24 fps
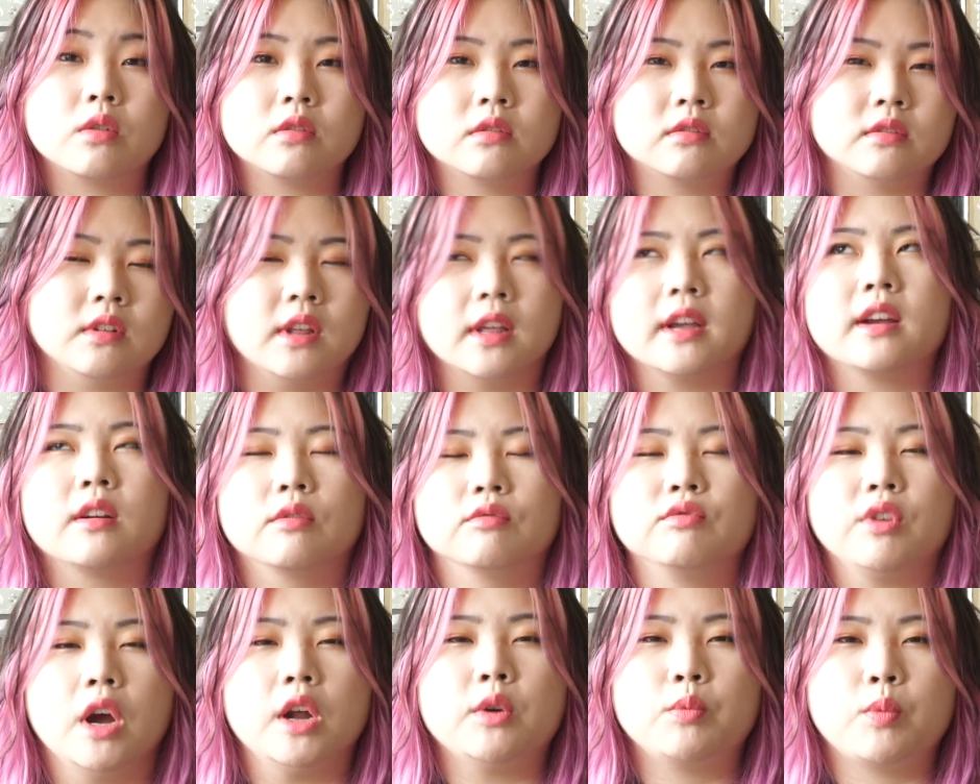a
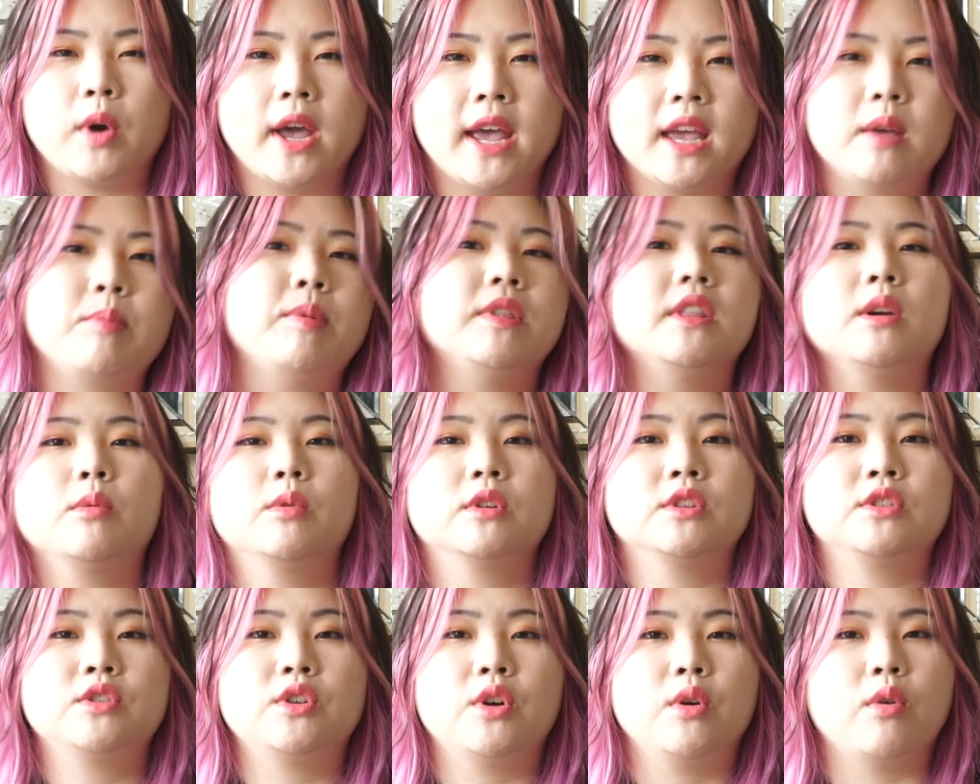runway, but there
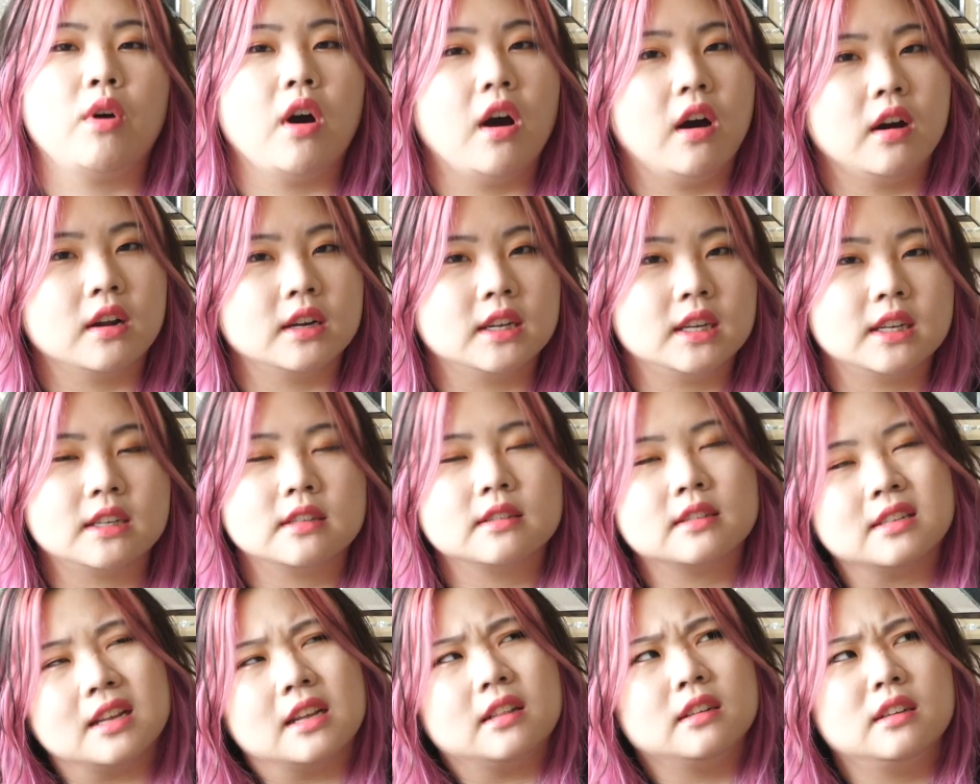was no
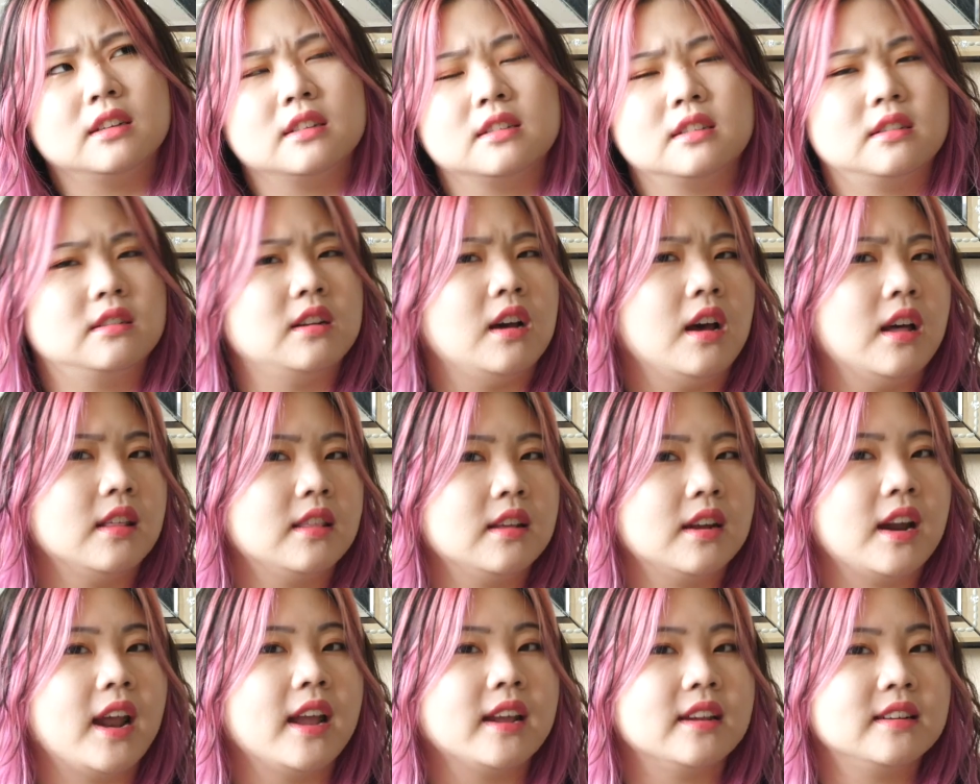audience, at least not
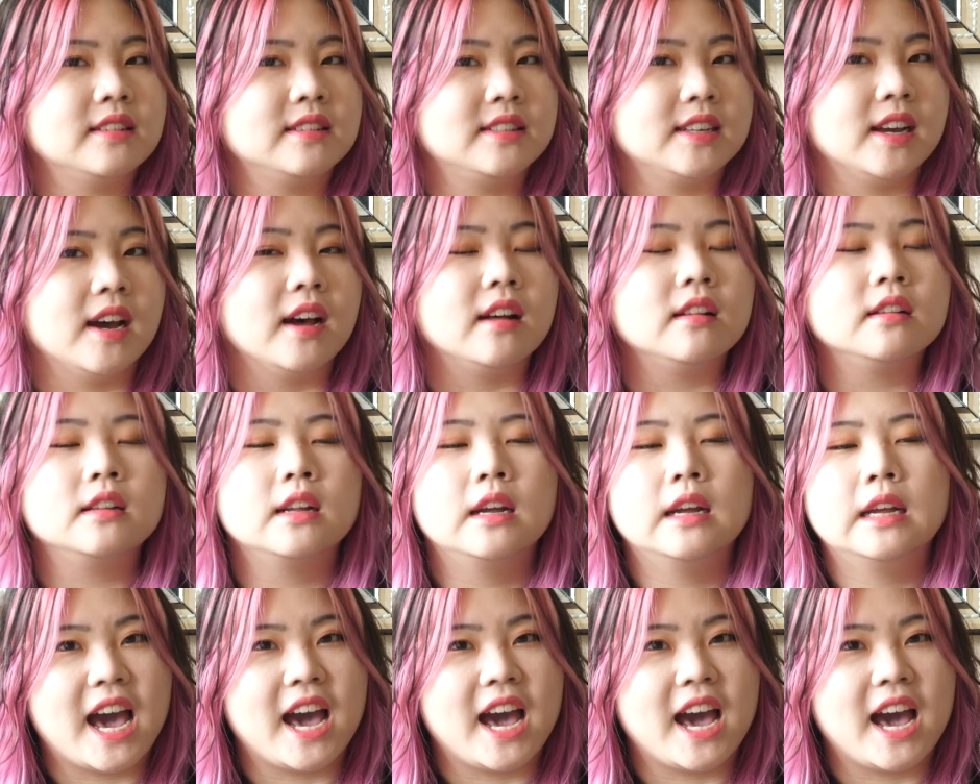that I could tell.